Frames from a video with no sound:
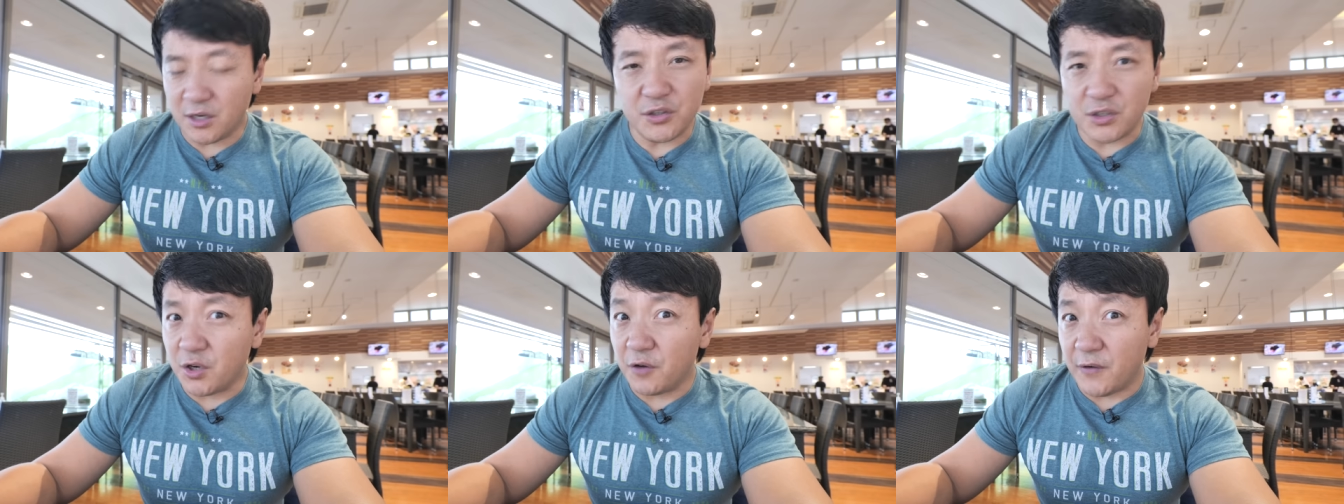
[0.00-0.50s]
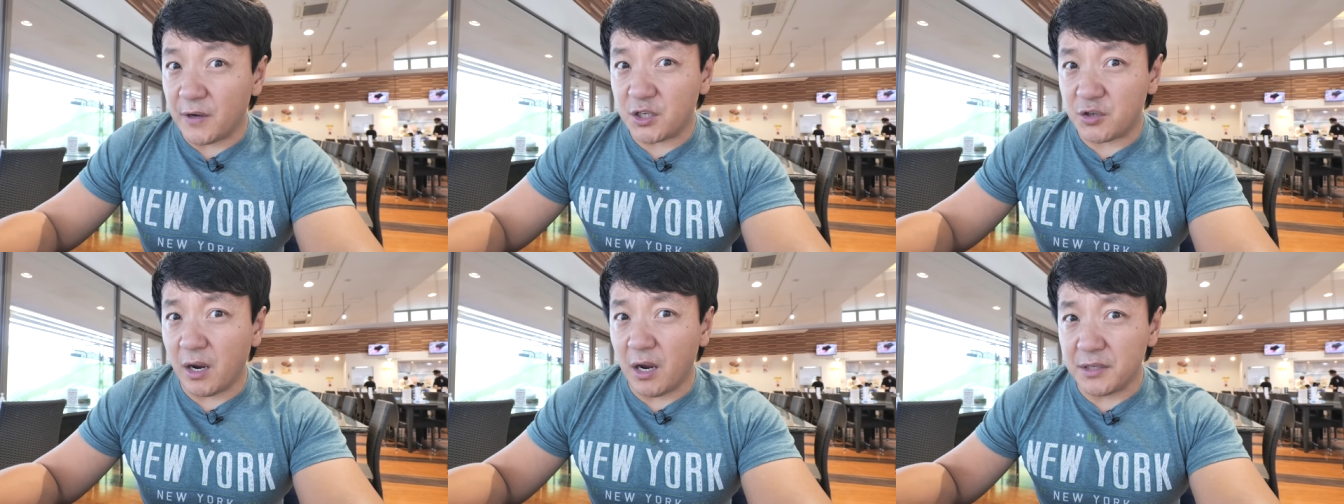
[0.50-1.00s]
also so fun to
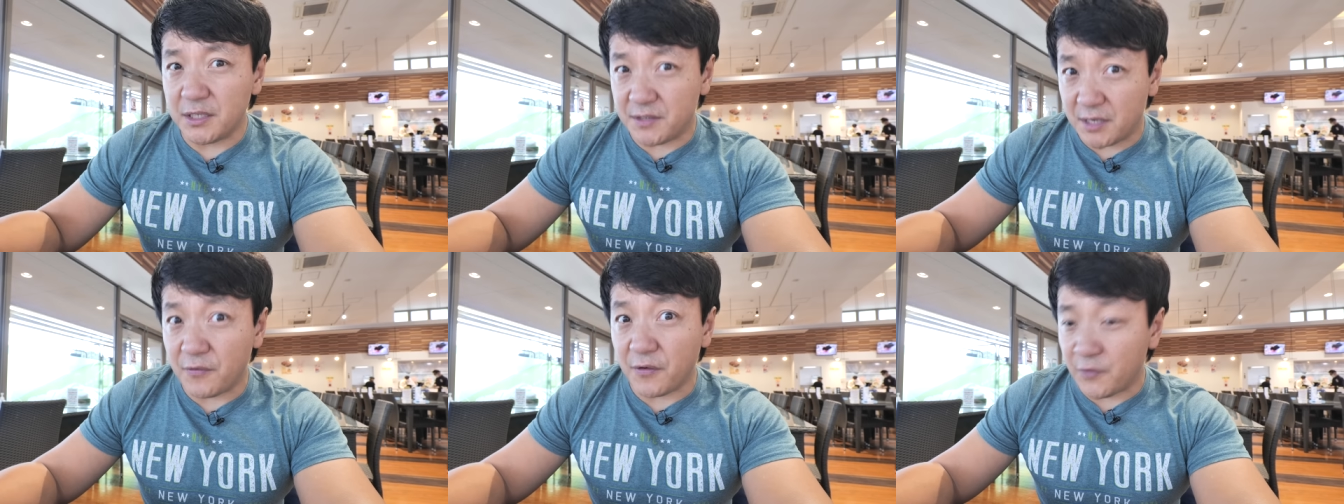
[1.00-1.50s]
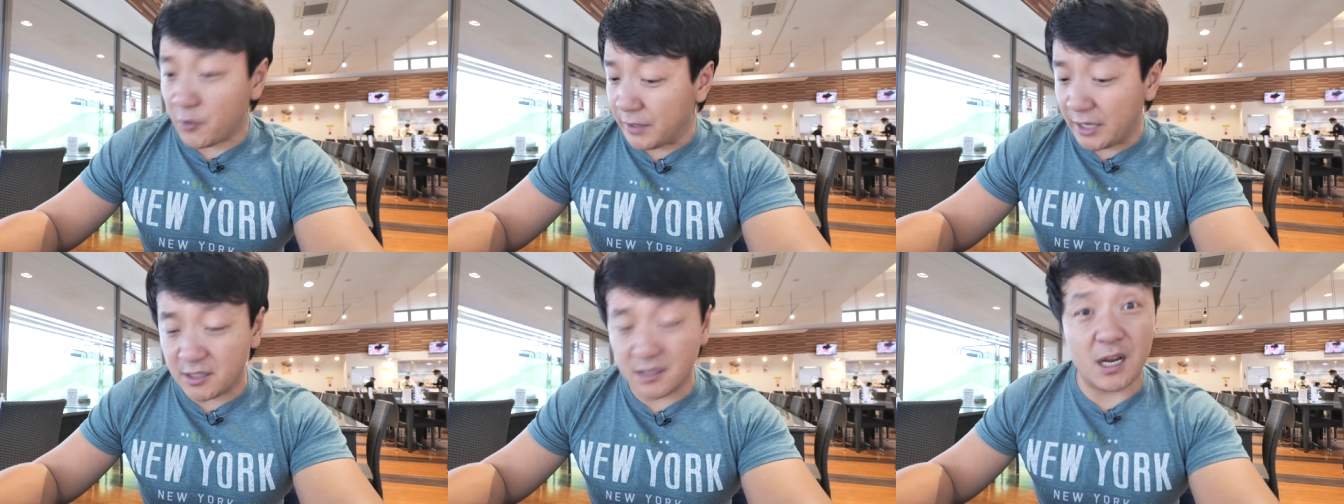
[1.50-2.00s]
try all these different
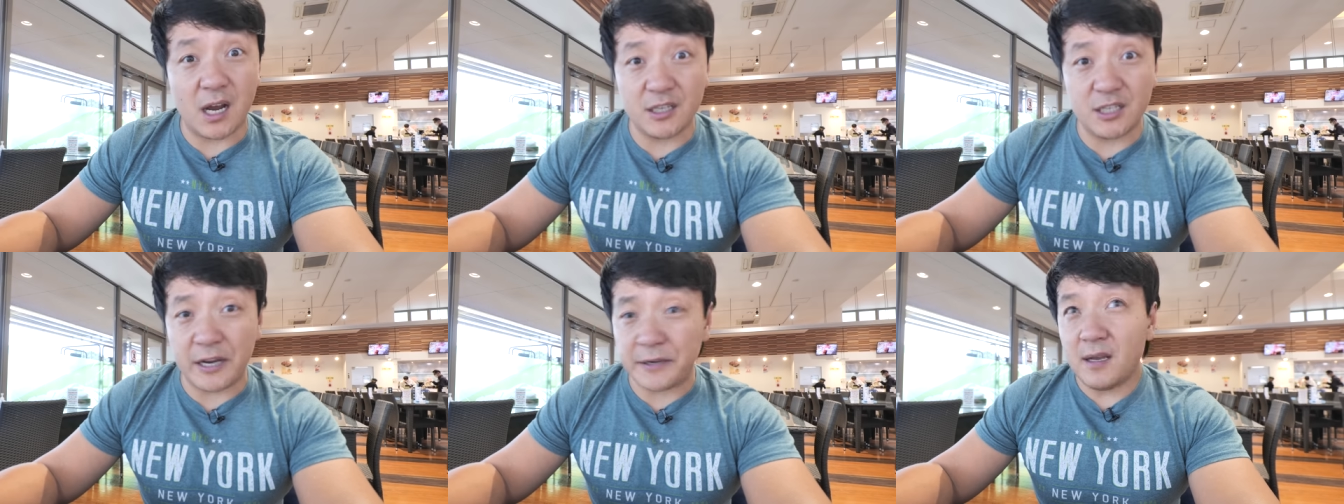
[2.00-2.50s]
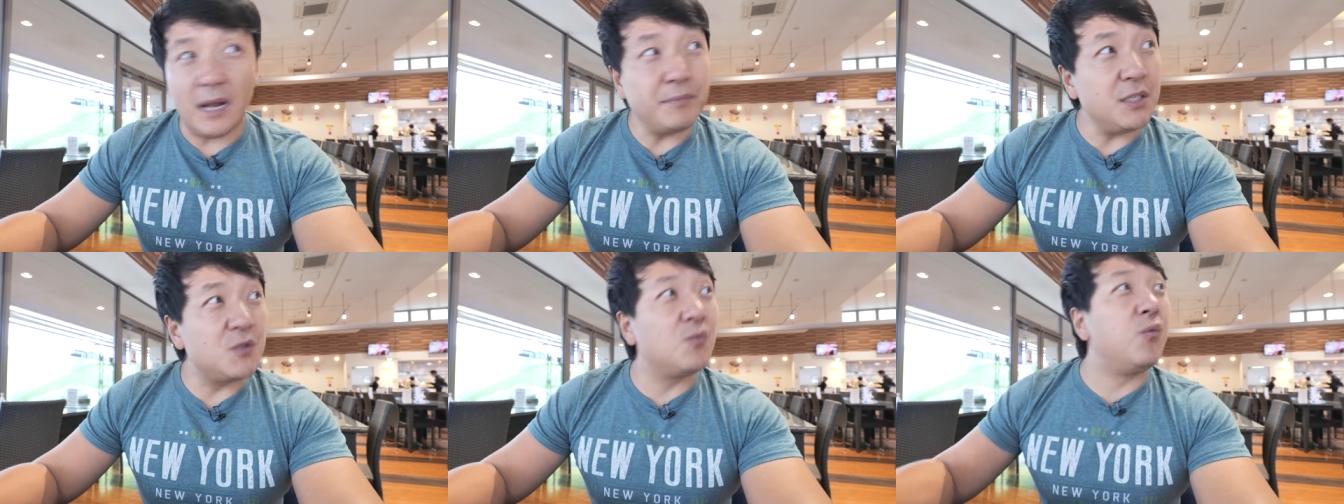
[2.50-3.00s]
variations of konjac. And I'm
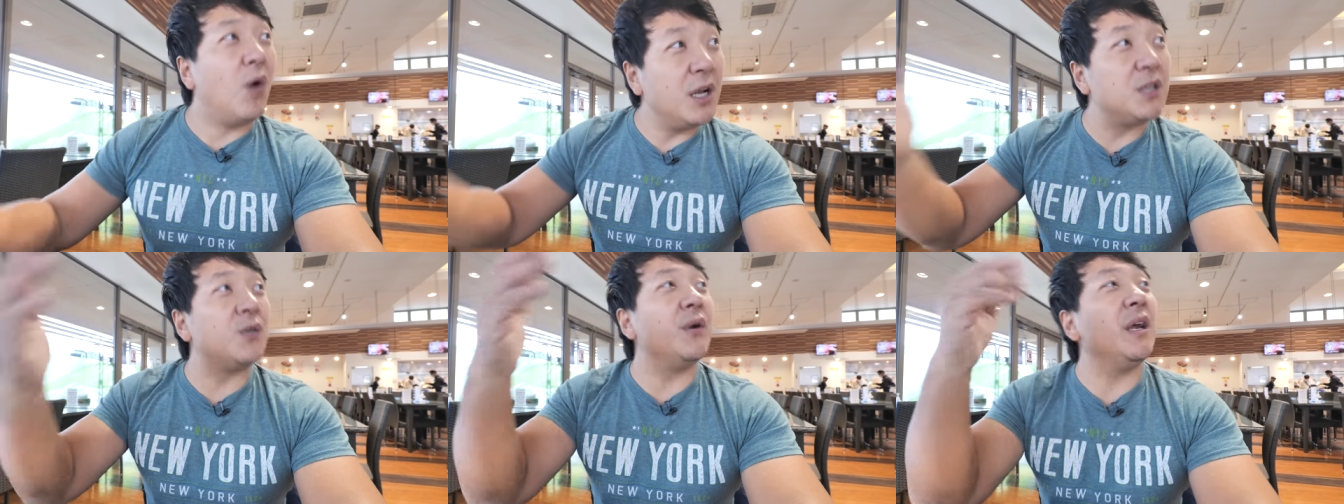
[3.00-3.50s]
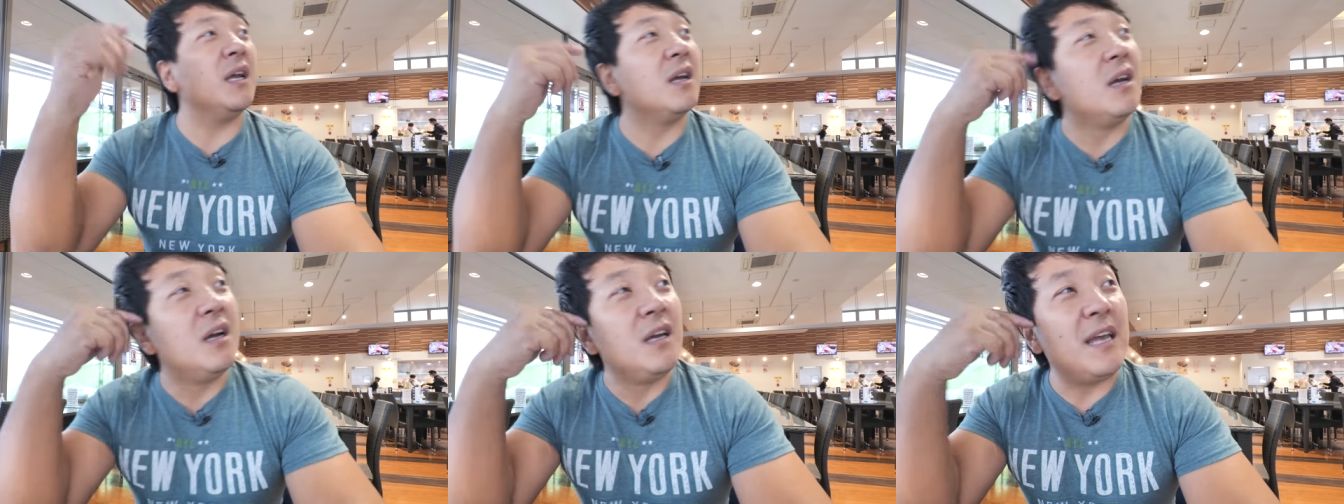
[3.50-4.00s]
just wondering,
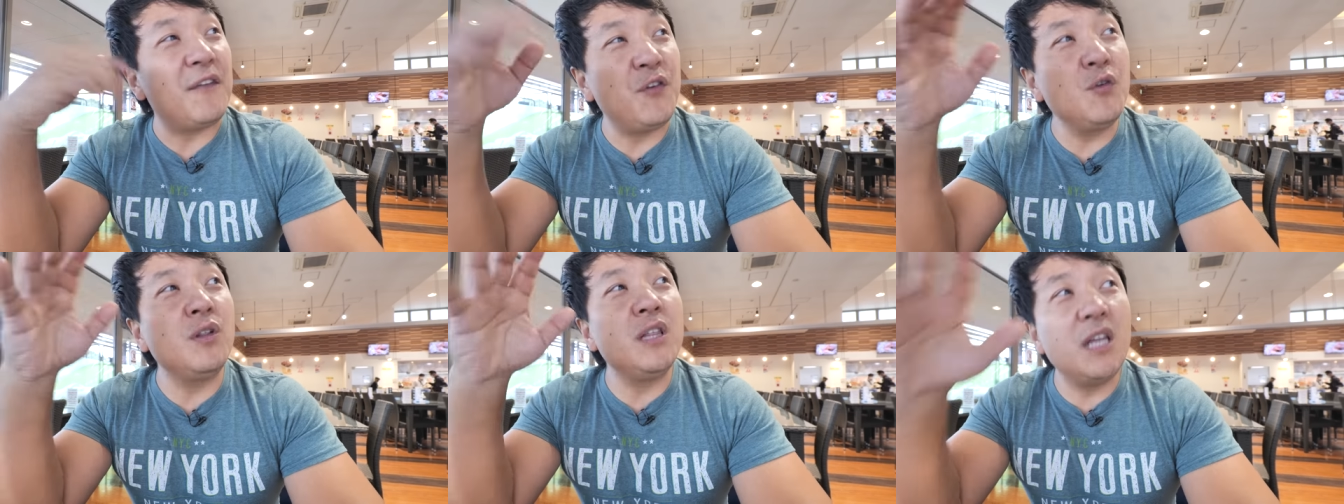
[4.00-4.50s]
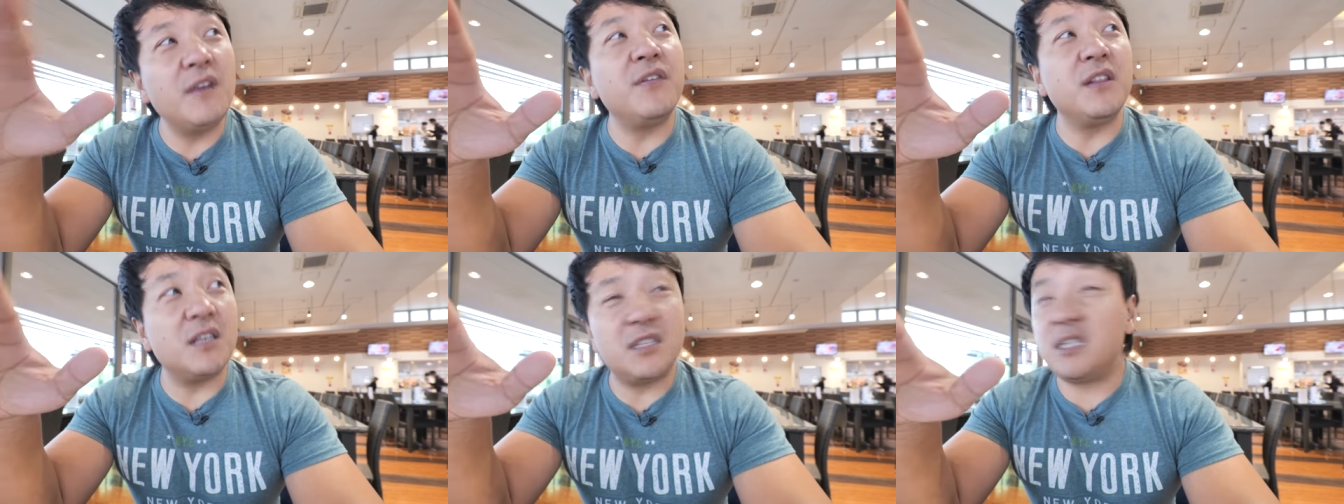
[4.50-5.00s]
if you live
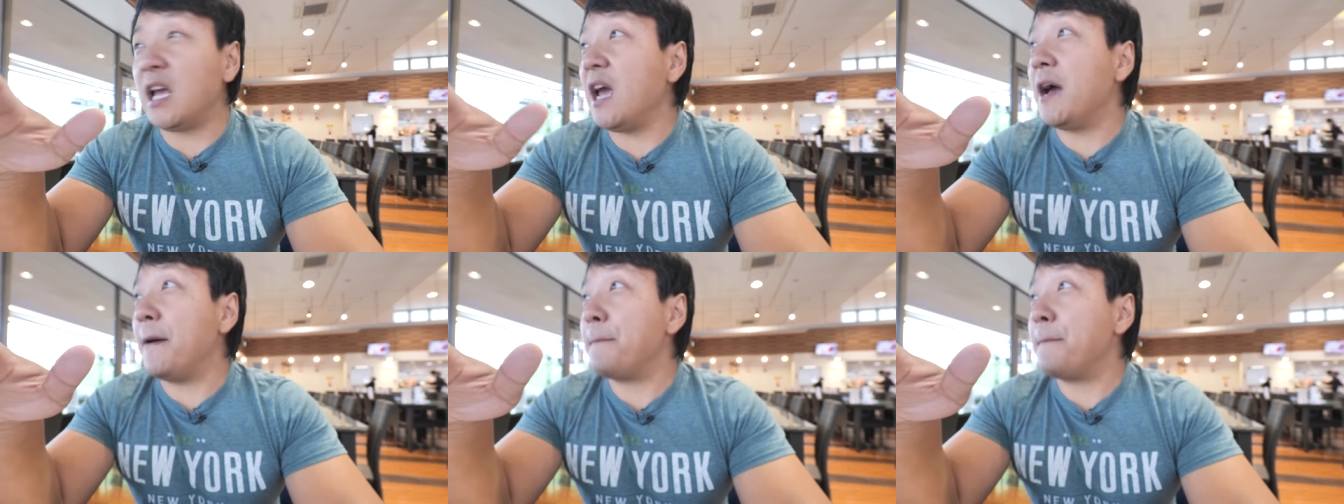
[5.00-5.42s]
in this town,